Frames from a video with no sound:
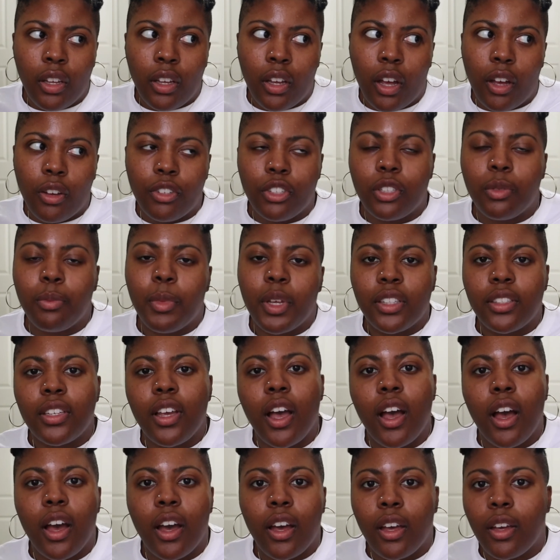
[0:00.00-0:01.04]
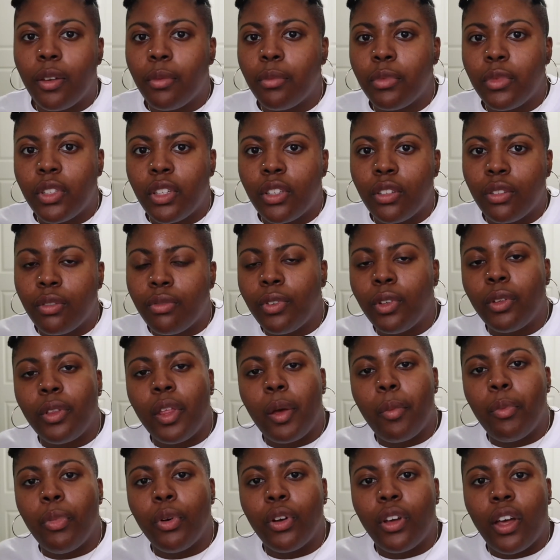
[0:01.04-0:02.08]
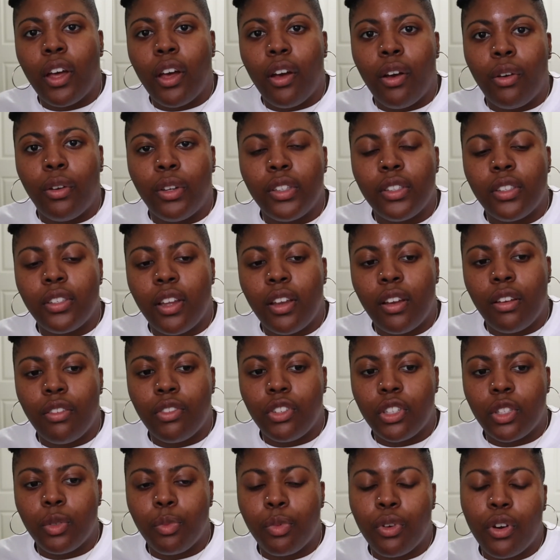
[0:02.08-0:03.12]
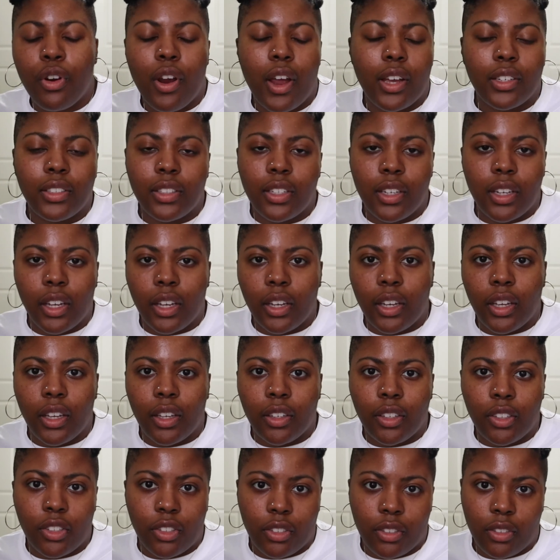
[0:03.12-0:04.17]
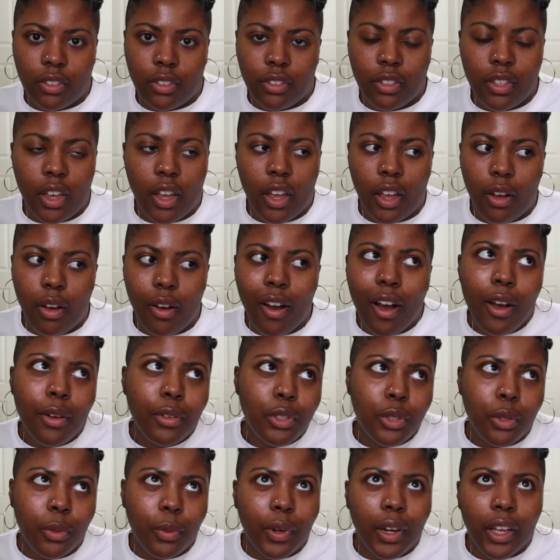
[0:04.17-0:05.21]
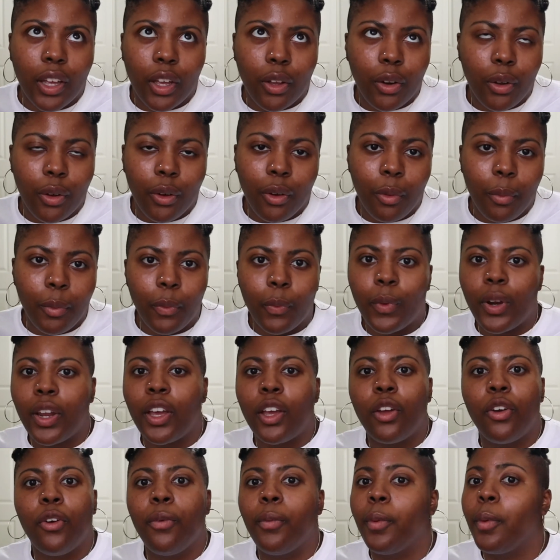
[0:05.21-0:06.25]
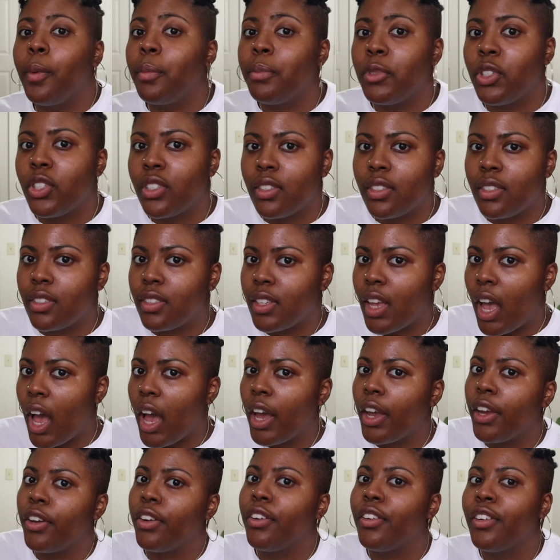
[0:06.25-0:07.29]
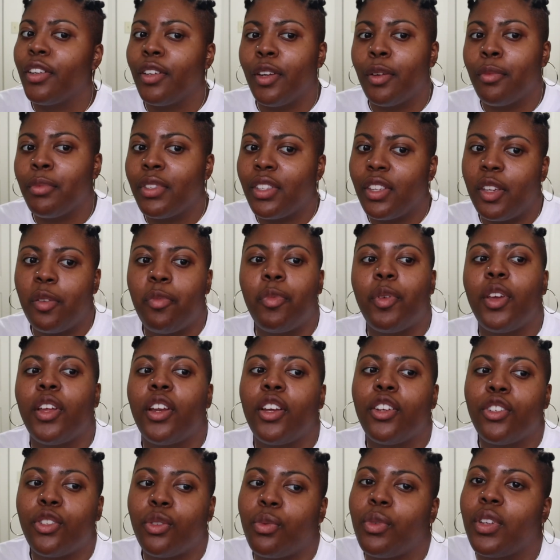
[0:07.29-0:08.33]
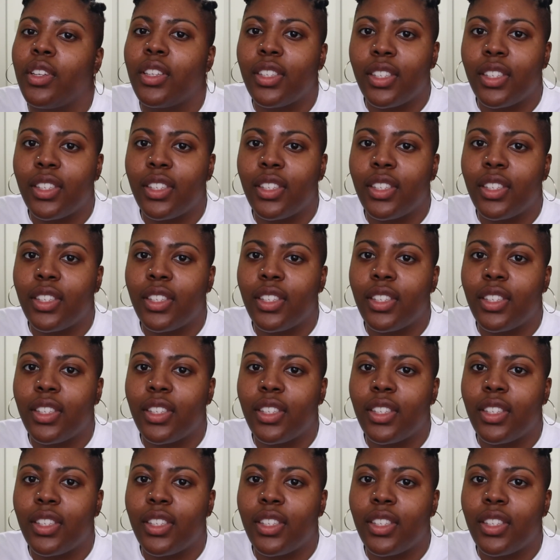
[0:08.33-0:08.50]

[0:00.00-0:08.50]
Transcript: I'll just make time to fill that book out instead of just procrastinating and just saying, oh, I'll do it when I get home. And when I get home, I'm just tired and I'm sleepy and I just want to